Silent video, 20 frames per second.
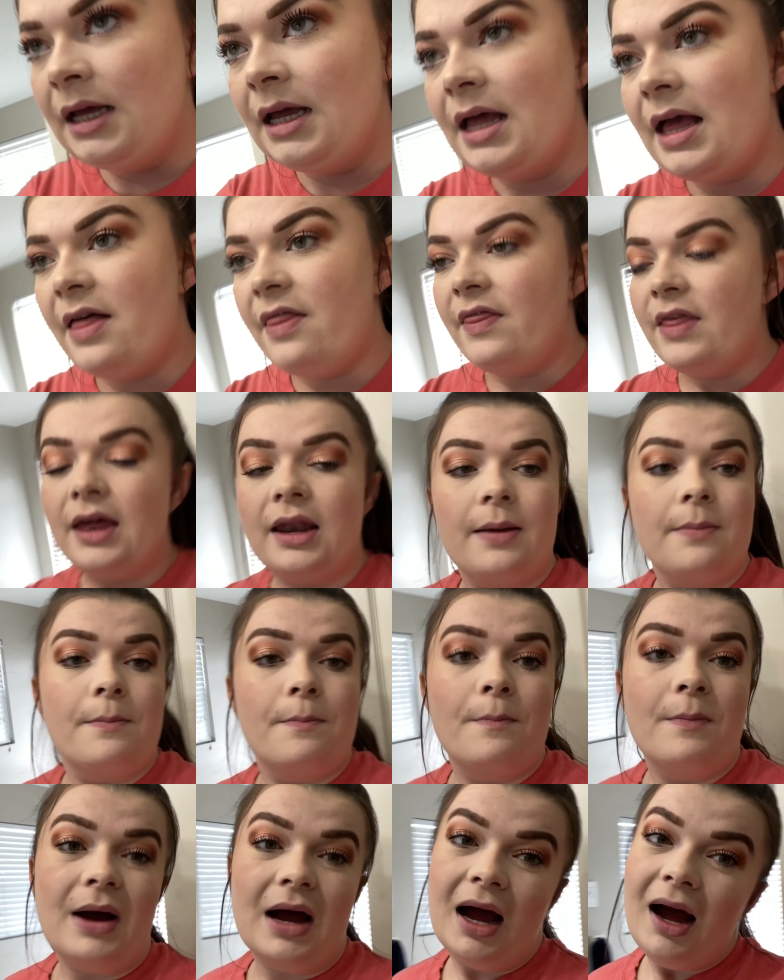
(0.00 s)
and then I
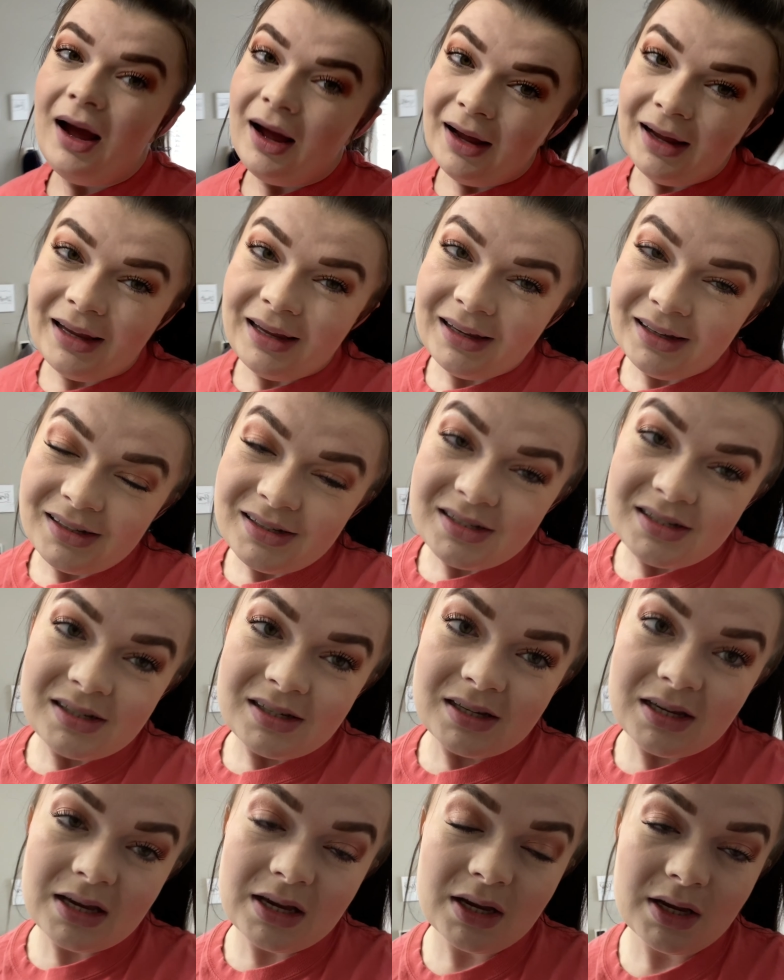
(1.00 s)
might
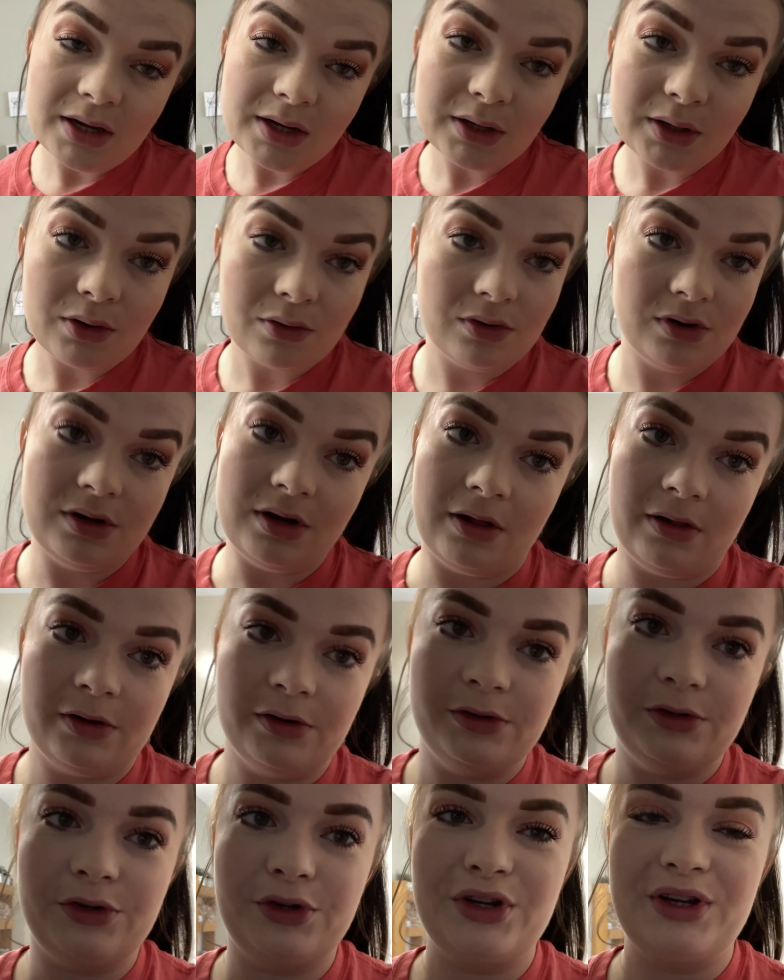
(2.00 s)
go to Dollar
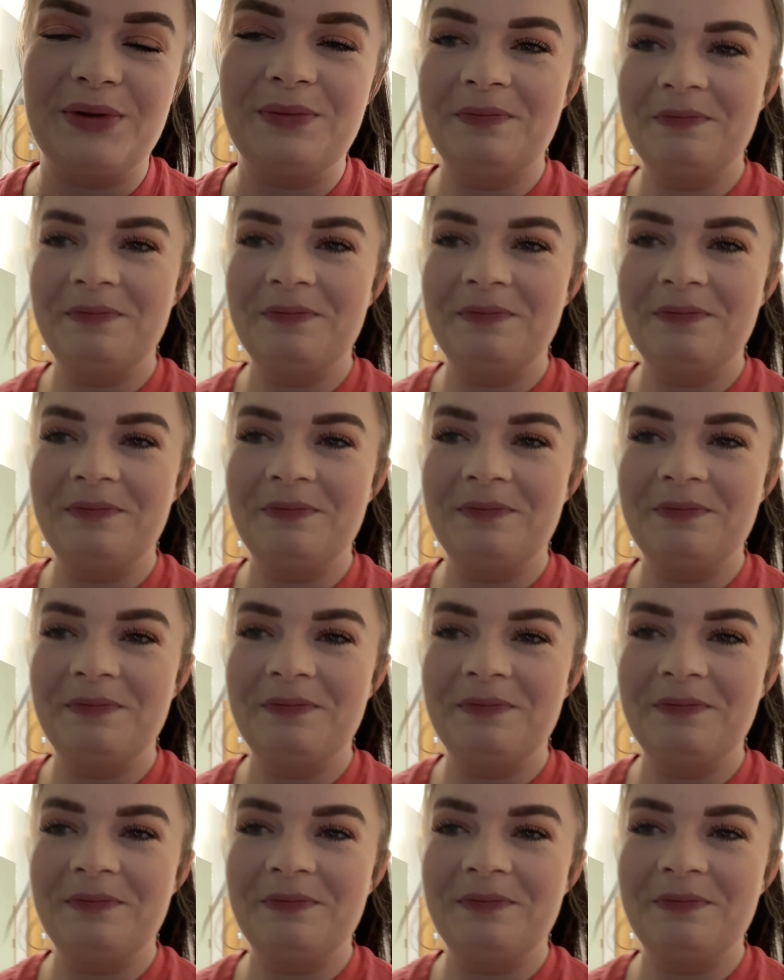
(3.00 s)
Tree.